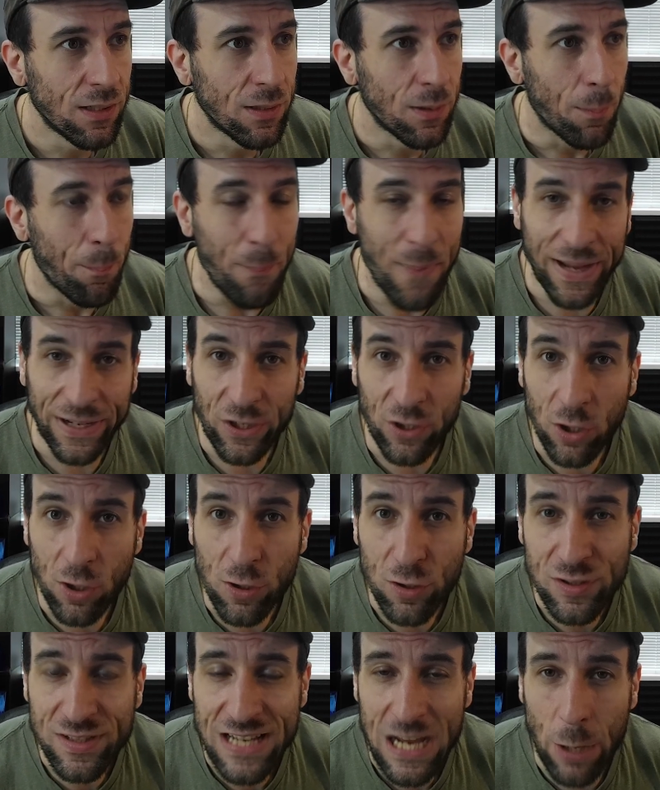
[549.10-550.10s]

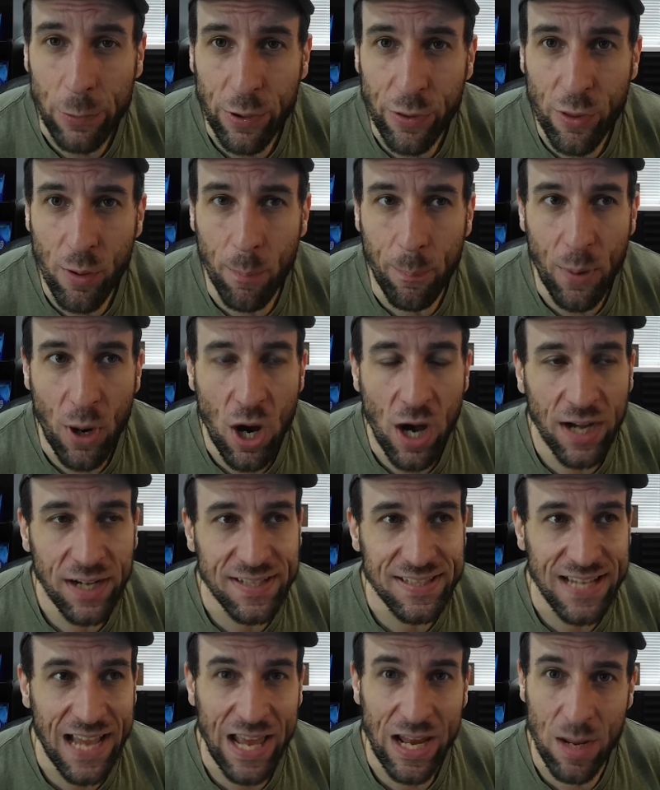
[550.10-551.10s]
megahertz out of the
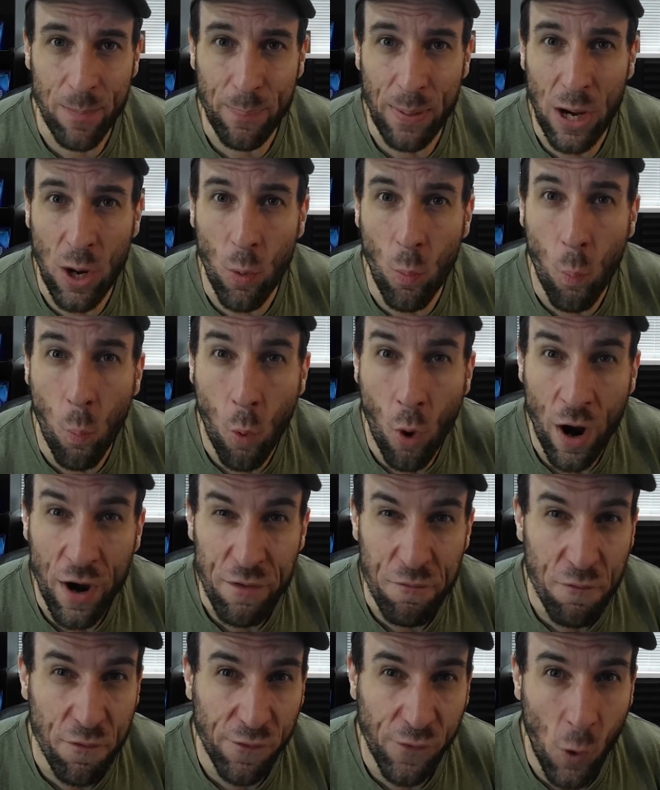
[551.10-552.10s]
box at about
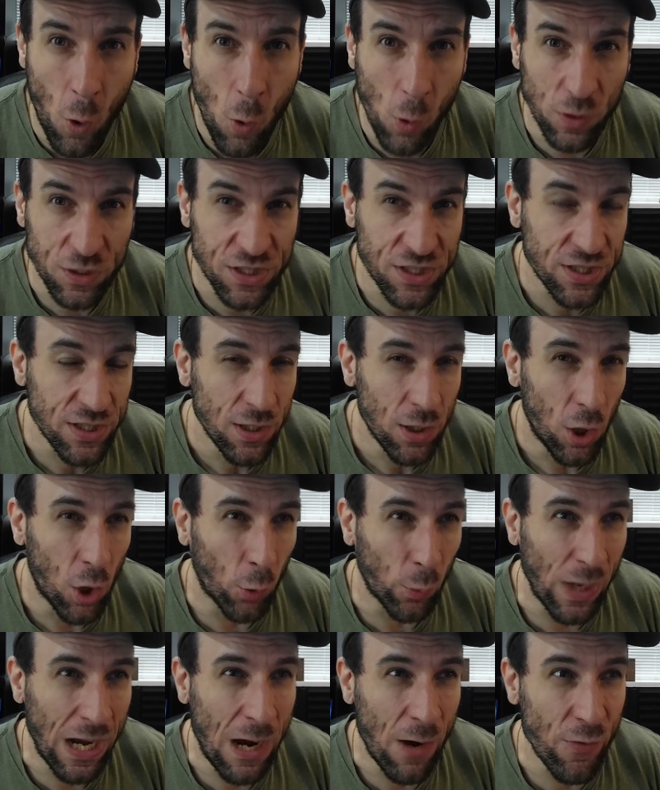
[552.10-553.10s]
one volt
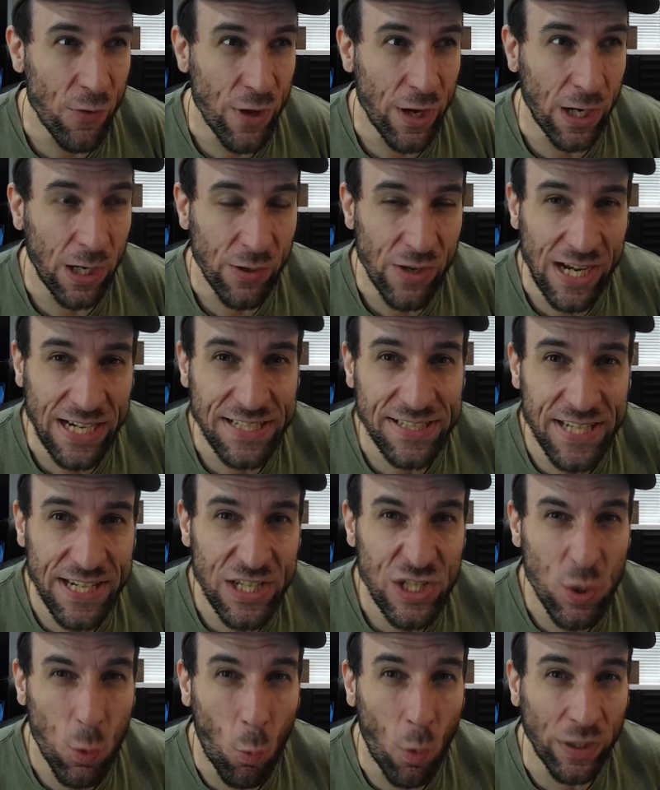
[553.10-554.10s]
around there,
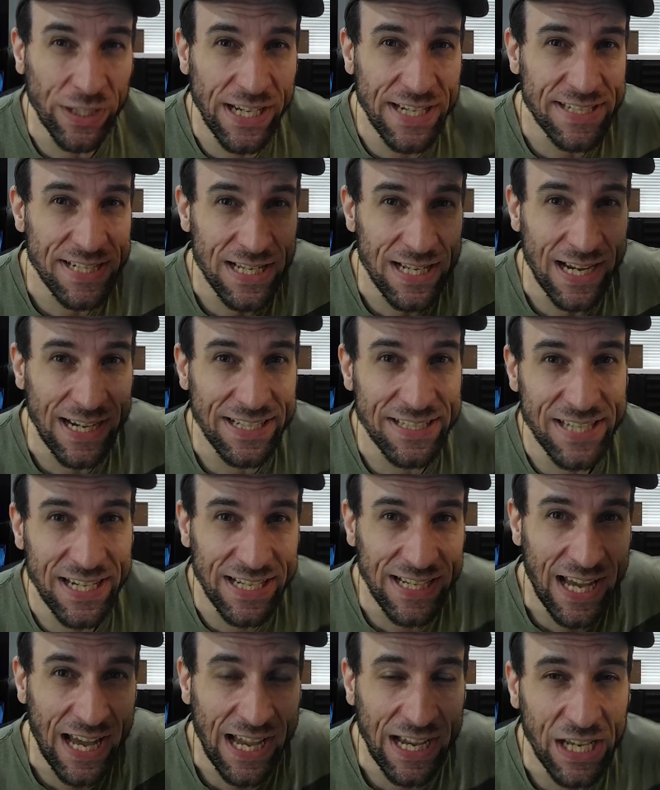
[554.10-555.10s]
1920 to
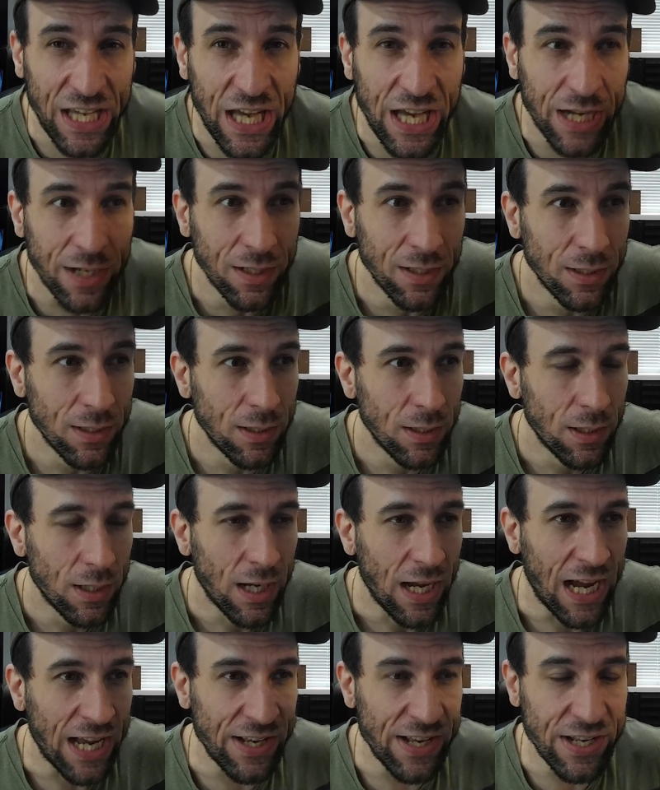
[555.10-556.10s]
1980.
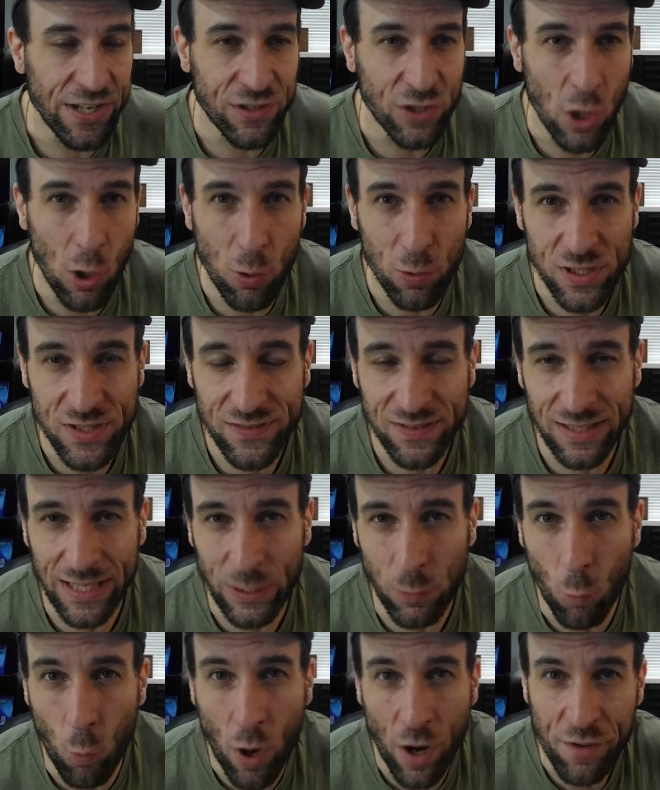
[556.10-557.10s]
And it goes like
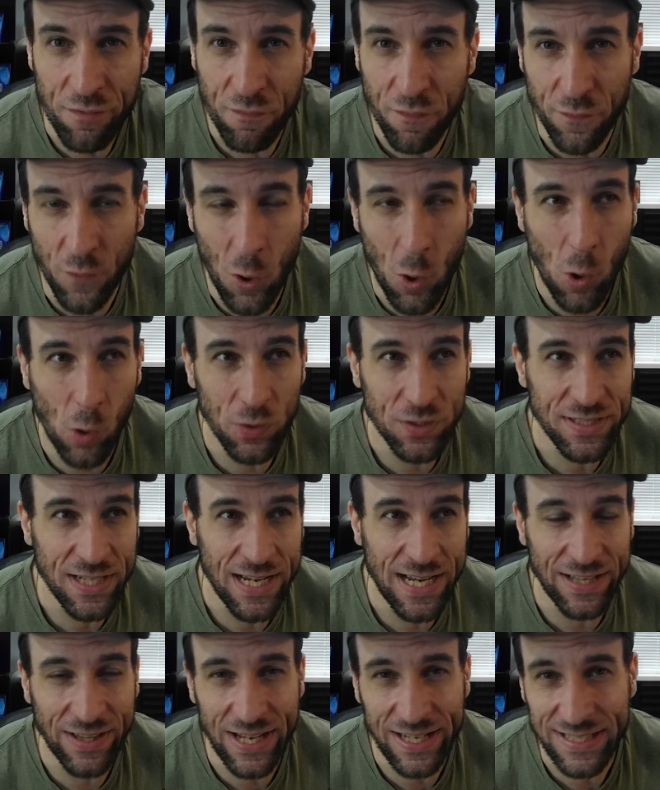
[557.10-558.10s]
one volt
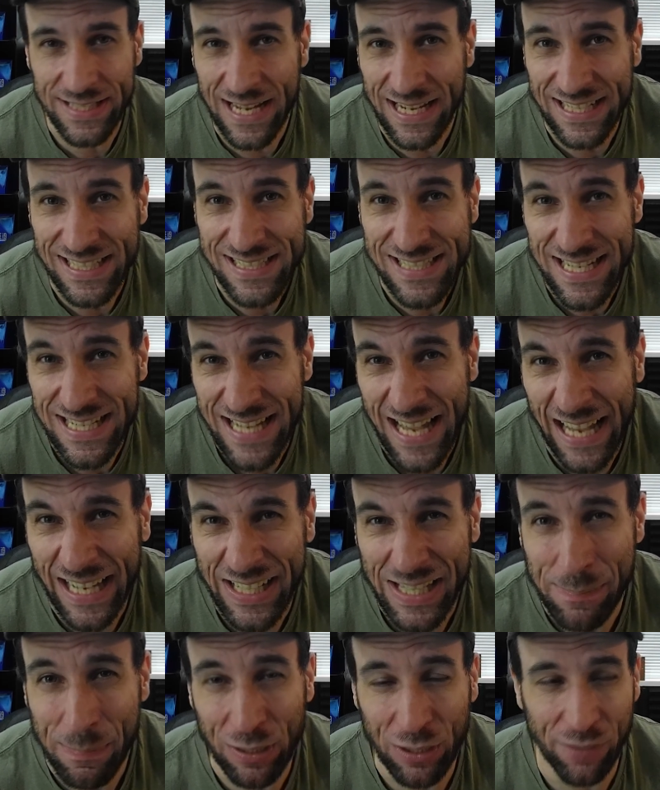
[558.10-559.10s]
and like
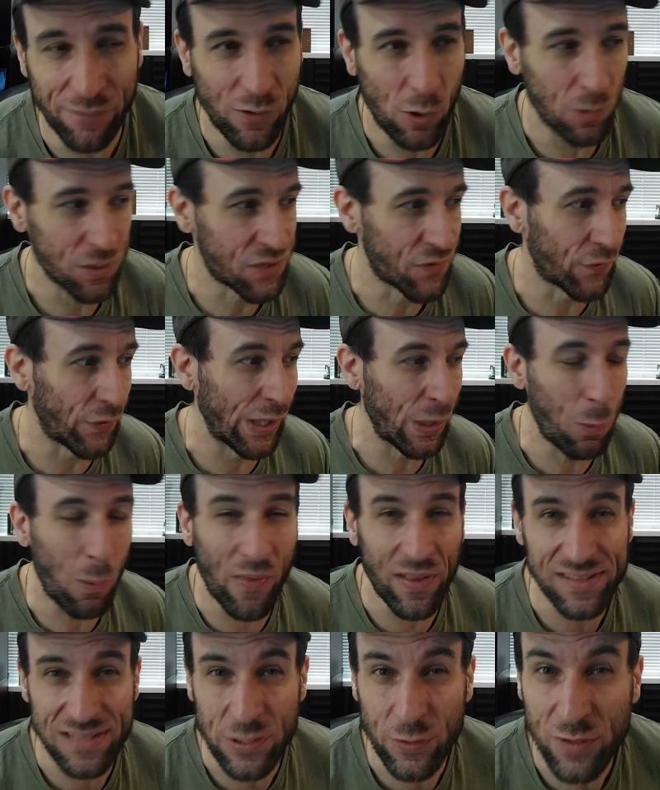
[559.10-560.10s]
1980 millivolts for anyone
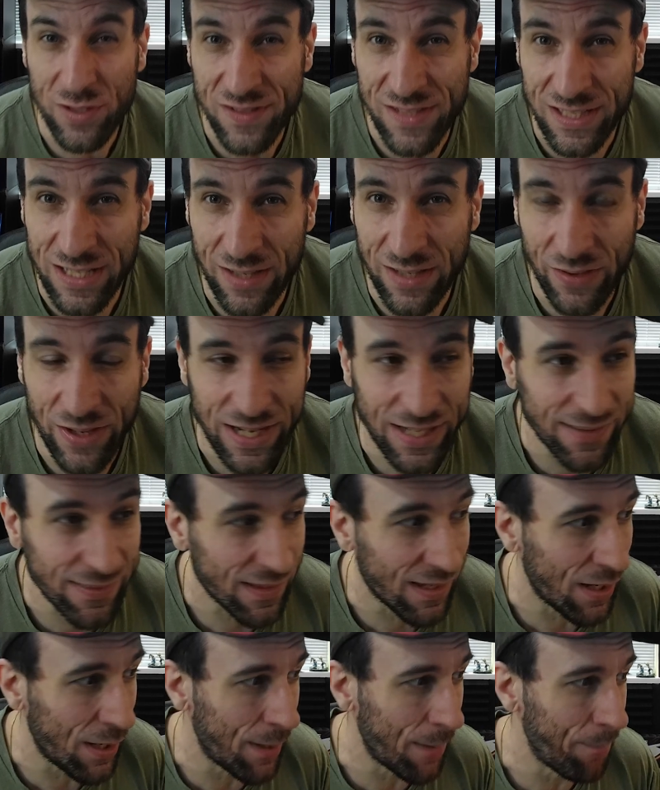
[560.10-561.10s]
that's interested in like the,
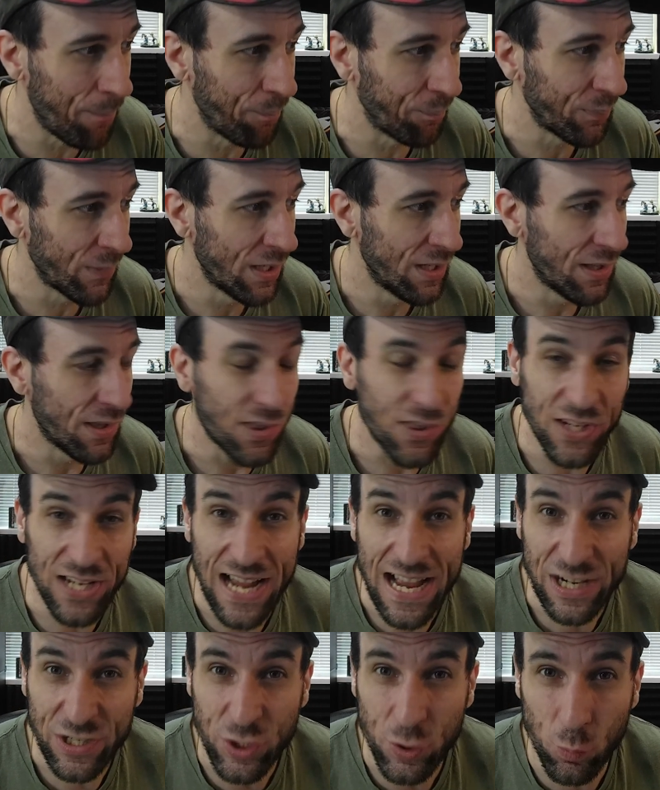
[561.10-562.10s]
um, the
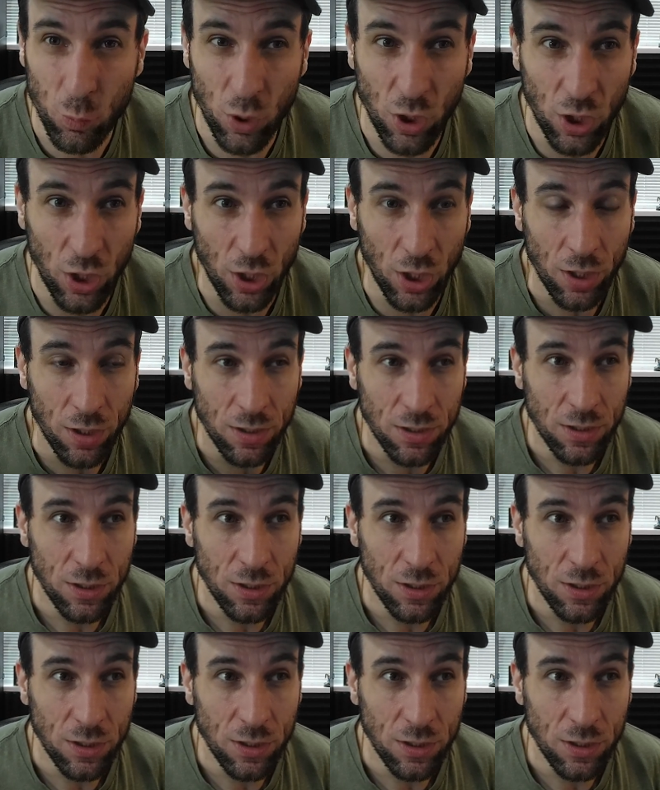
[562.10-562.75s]
actual